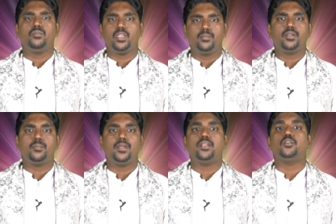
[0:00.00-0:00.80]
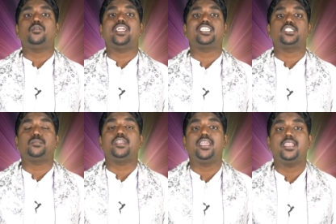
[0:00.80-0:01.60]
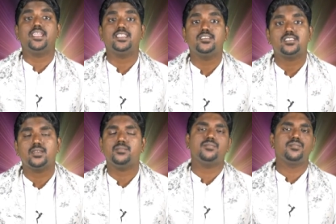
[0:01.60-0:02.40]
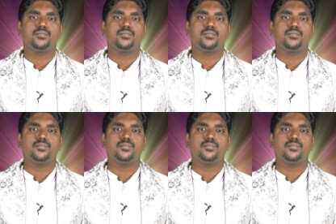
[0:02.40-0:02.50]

Be prepared to experience Him.